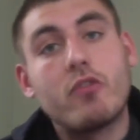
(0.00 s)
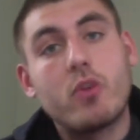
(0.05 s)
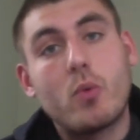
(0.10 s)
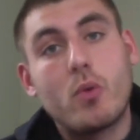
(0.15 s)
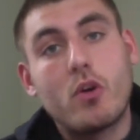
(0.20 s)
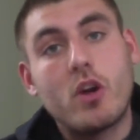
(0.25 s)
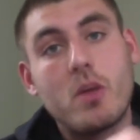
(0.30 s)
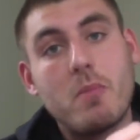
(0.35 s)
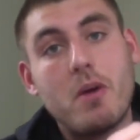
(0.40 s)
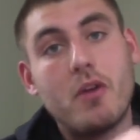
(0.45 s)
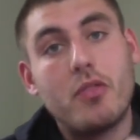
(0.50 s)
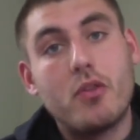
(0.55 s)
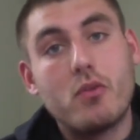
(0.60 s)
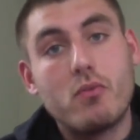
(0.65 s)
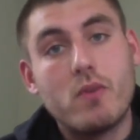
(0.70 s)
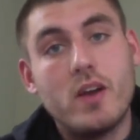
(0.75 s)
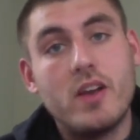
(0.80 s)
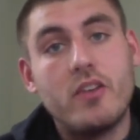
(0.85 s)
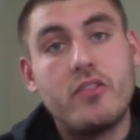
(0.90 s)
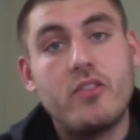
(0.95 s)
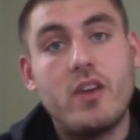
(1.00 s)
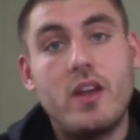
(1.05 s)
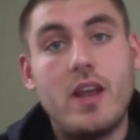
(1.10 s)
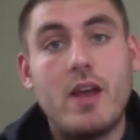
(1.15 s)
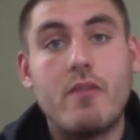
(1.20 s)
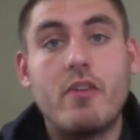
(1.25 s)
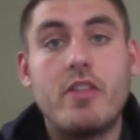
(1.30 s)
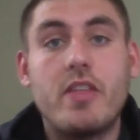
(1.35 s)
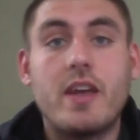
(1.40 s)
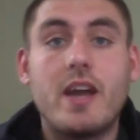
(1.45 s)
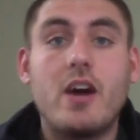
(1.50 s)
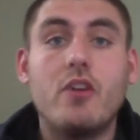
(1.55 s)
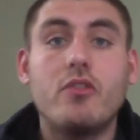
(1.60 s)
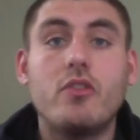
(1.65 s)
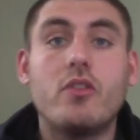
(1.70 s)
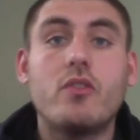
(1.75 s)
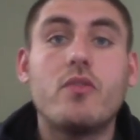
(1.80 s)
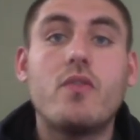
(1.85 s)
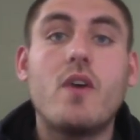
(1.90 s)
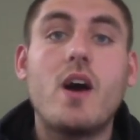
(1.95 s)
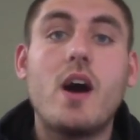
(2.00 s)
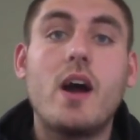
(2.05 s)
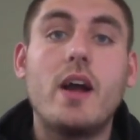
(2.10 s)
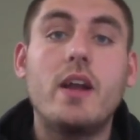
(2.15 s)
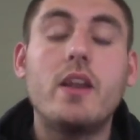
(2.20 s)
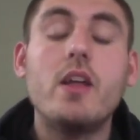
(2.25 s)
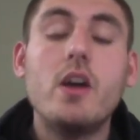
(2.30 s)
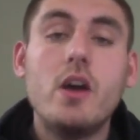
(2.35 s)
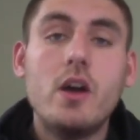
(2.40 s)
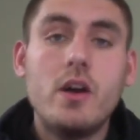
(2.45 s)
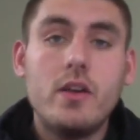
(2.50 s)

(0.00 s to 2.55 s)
to worry about the wrist and everything else is fine.